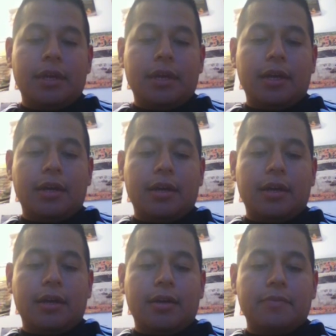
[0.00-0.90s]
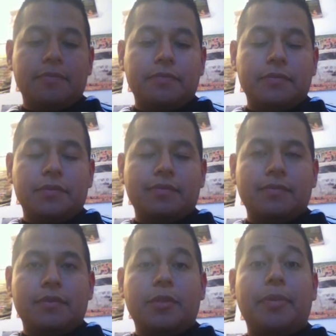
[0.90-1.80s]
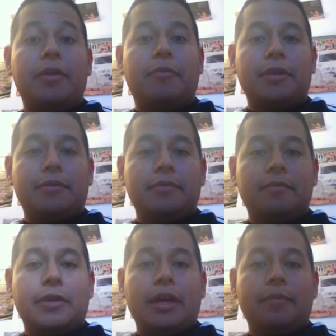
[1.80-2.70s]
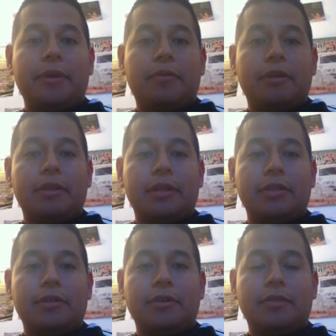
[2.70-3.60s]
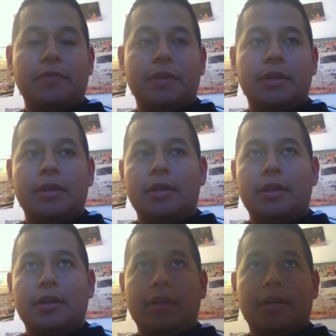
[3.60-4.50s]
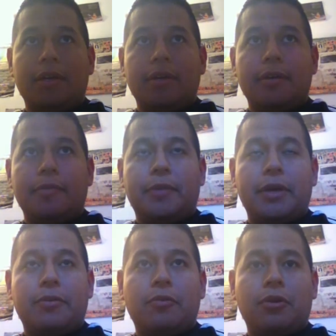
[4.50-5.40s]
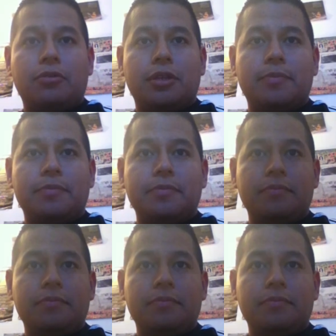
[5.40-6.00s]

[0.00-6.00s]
Uh, the big one. We had a big one in Daytona. Uh, Michael Waltrip,